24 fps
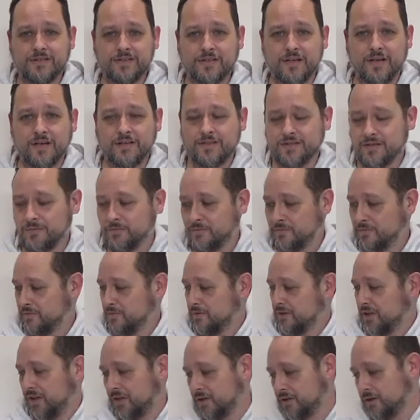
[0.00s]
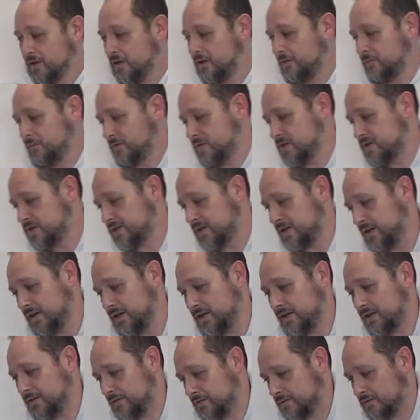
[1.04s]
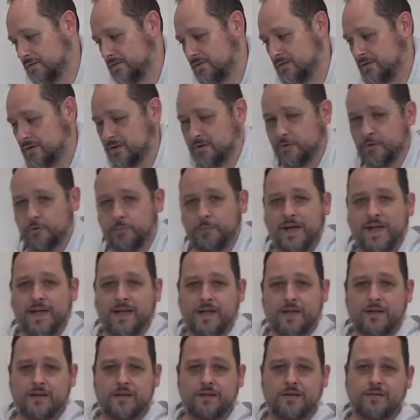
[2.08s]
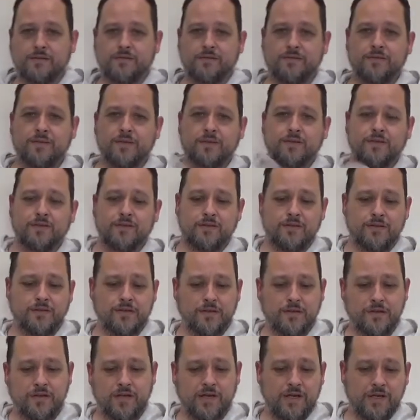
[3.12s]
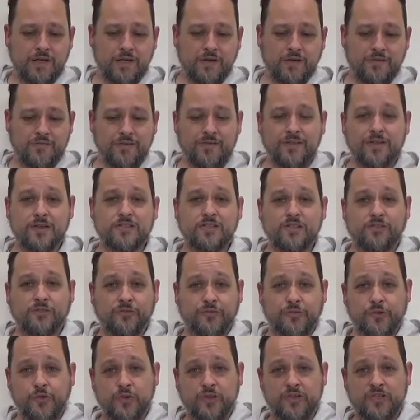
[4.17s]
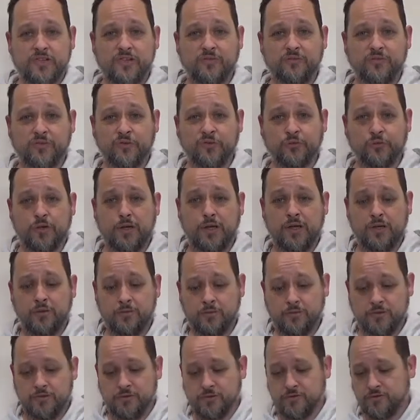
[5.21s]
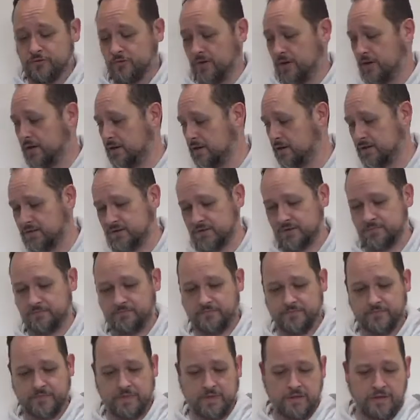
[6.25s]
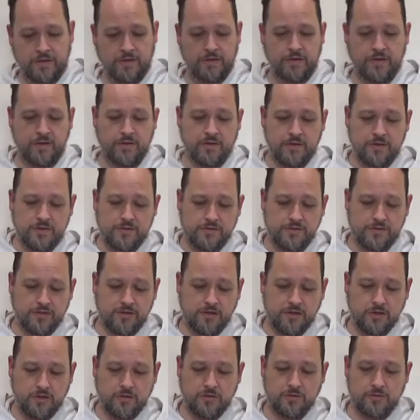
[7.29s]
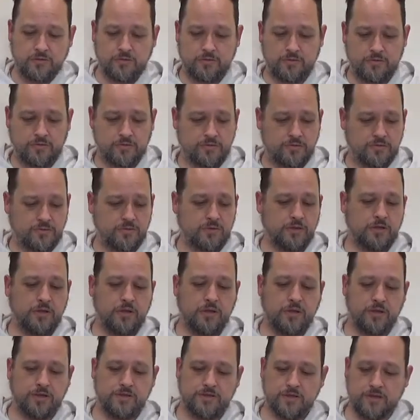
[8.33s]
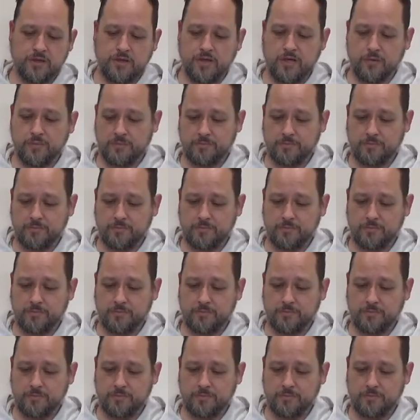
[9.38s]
item I got was a little bag. And I think they just threw this in for free, which was really nice. So it's a helmet